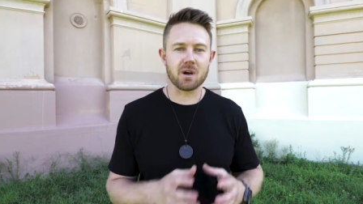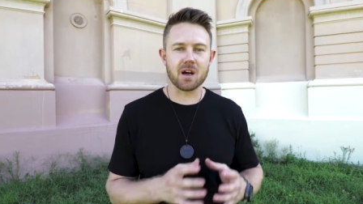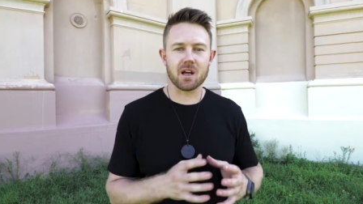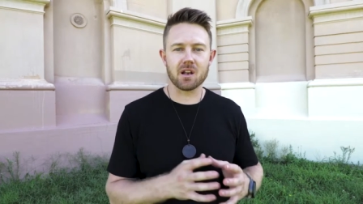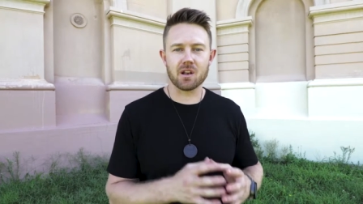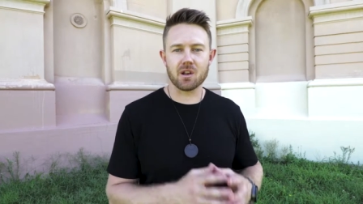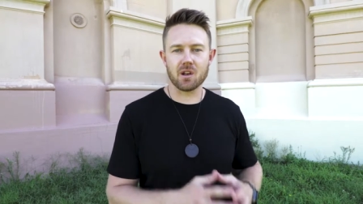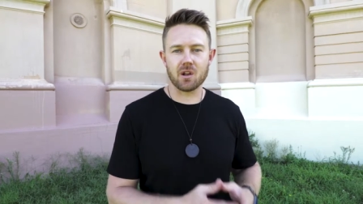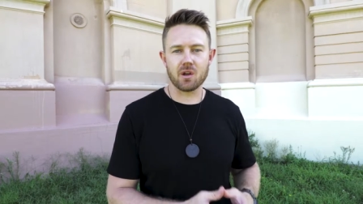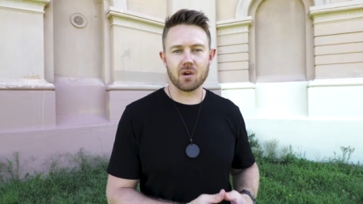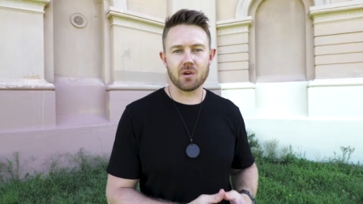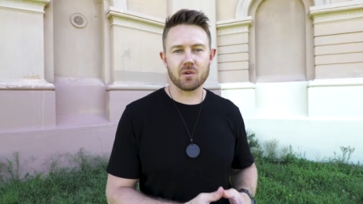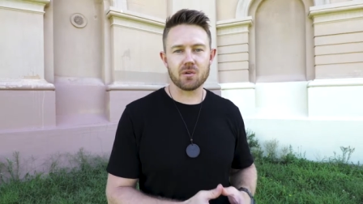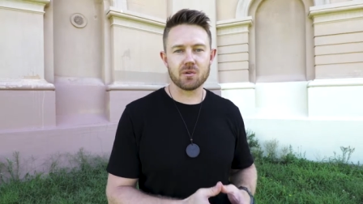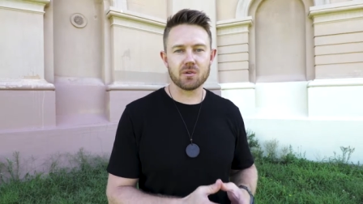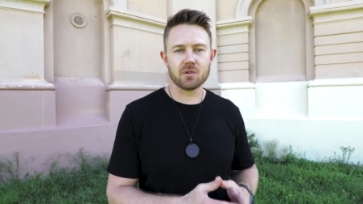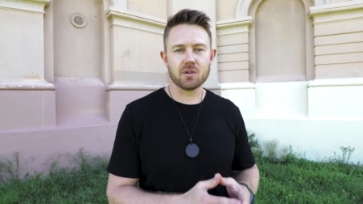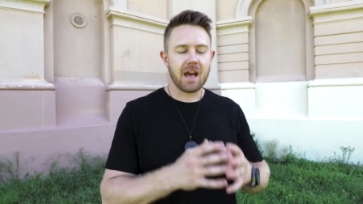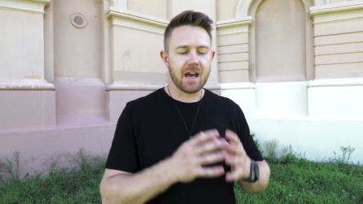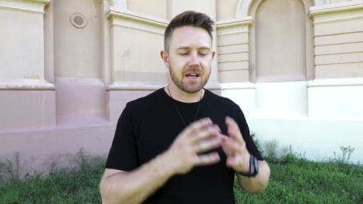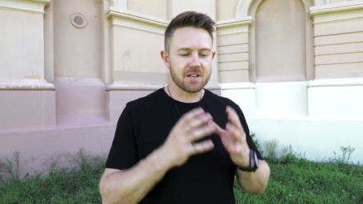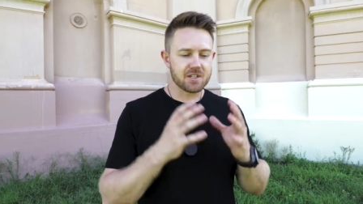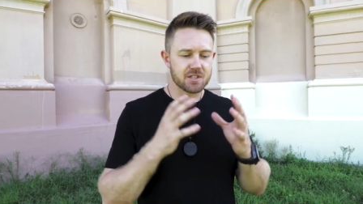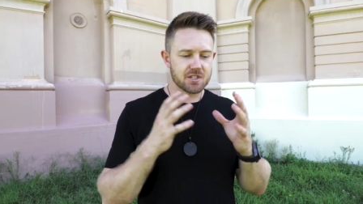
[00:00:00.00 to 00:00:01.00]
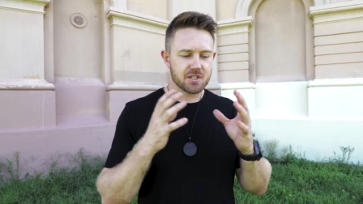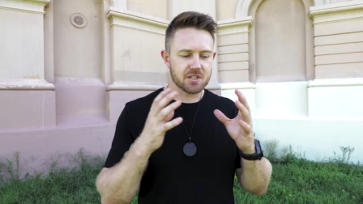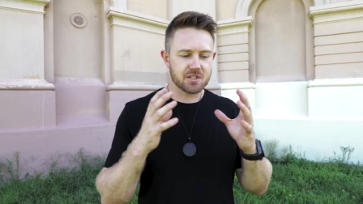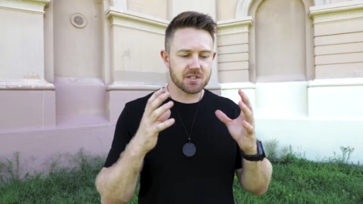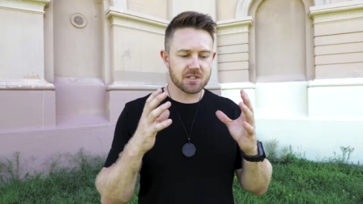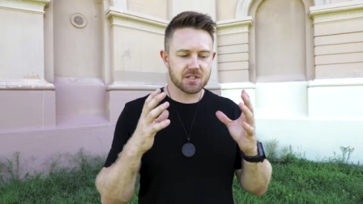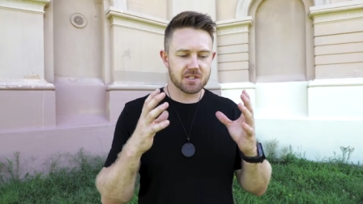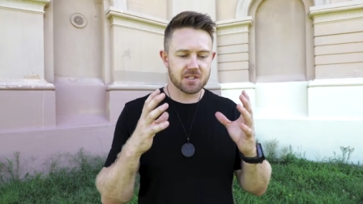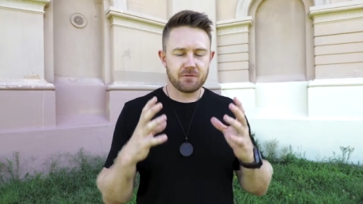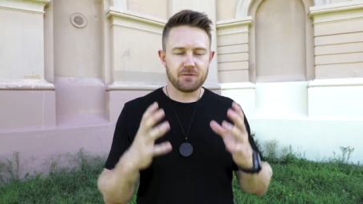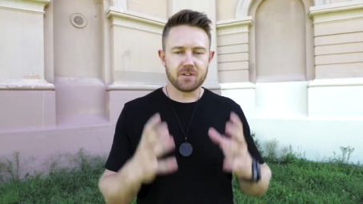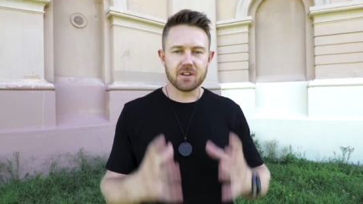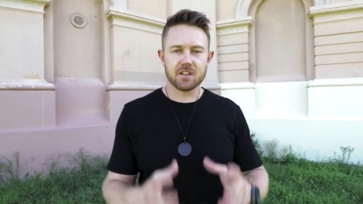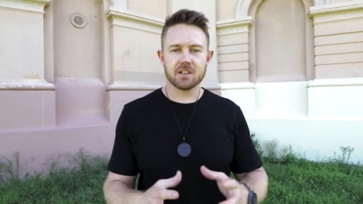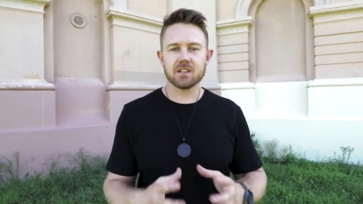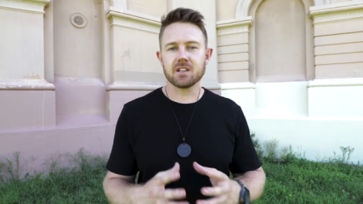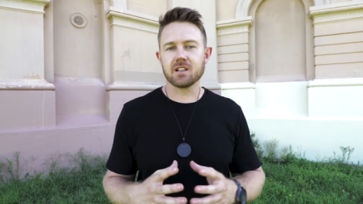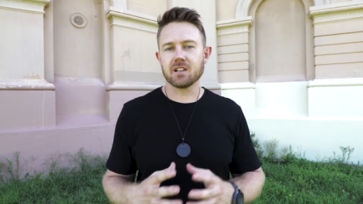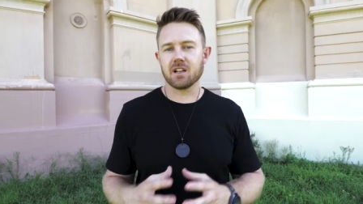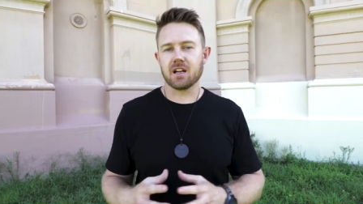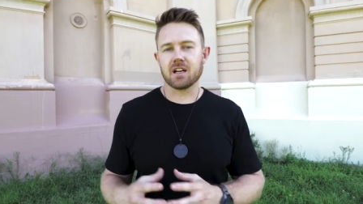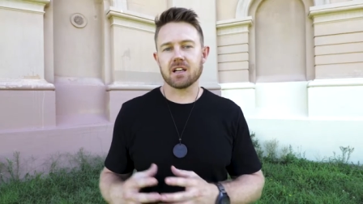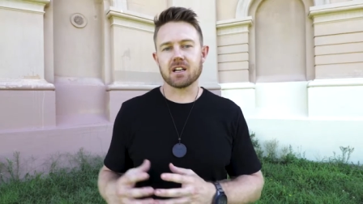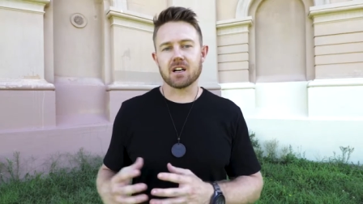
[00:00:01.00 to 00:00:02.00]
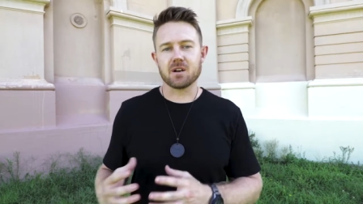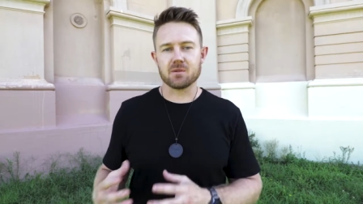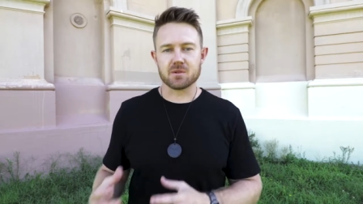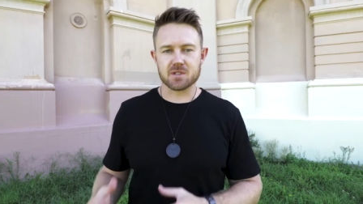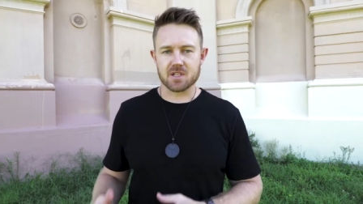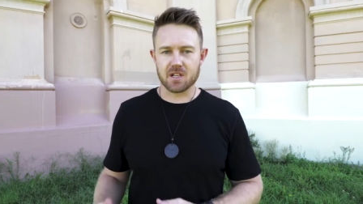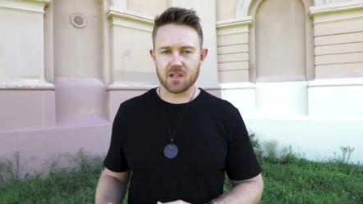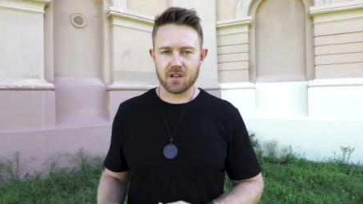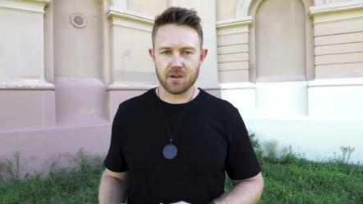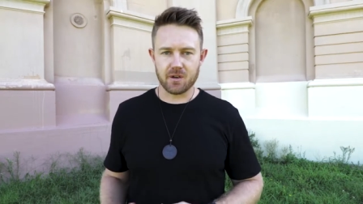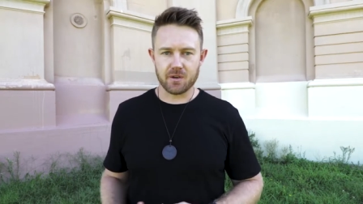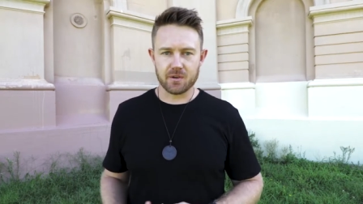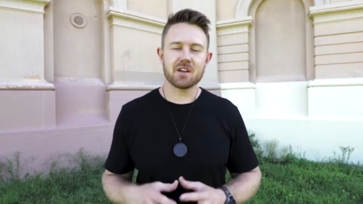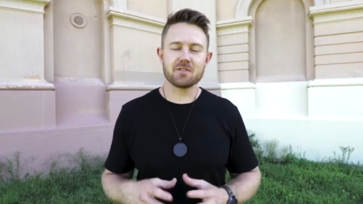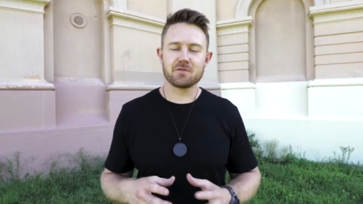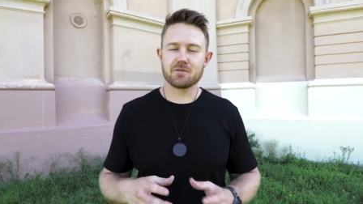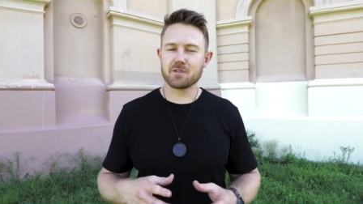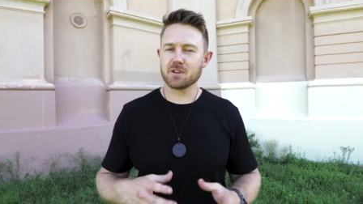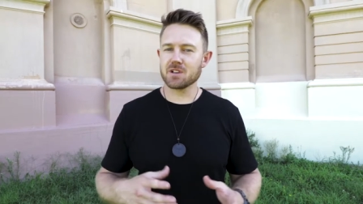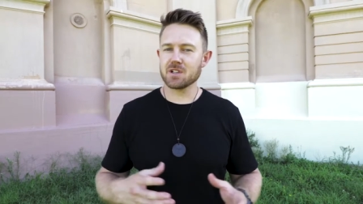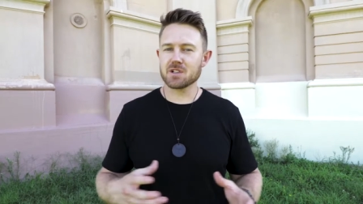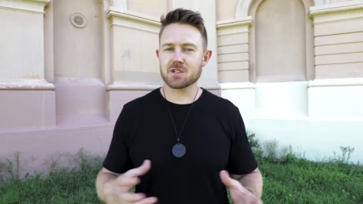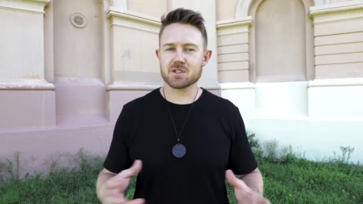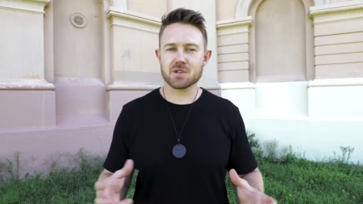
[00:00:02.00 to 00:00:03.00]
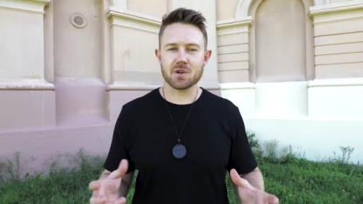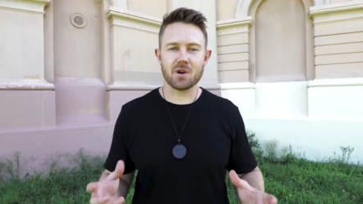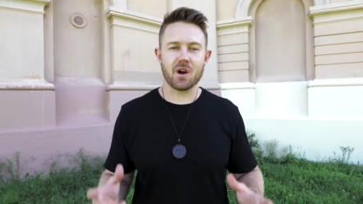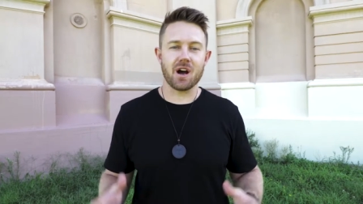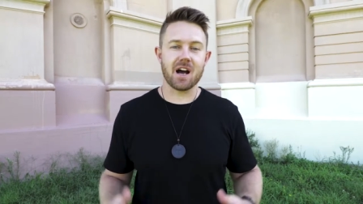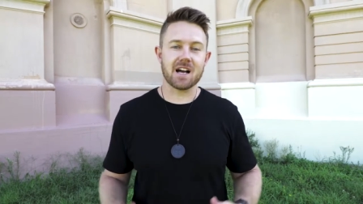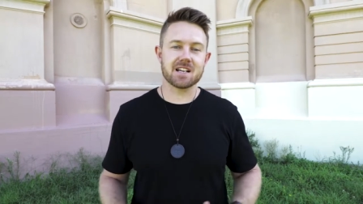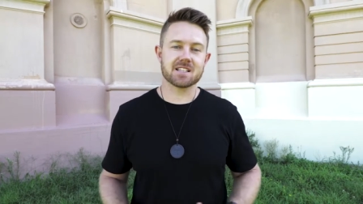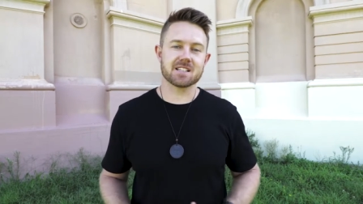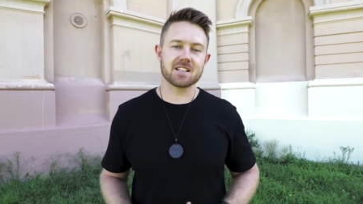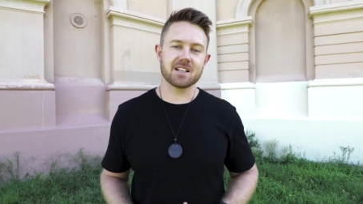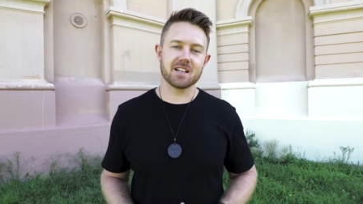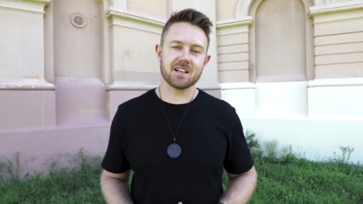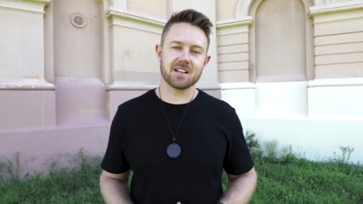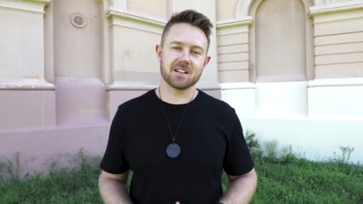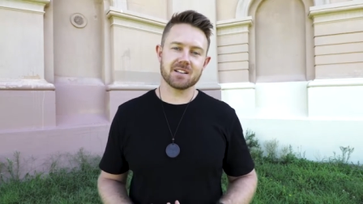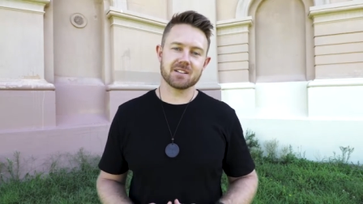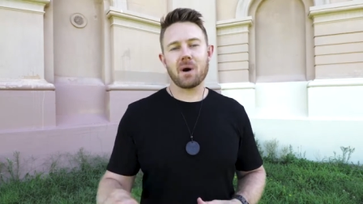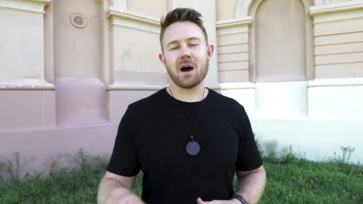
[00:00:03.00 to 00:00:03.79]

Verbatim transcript: alone and just feeling like I was alone and feeling so isolated.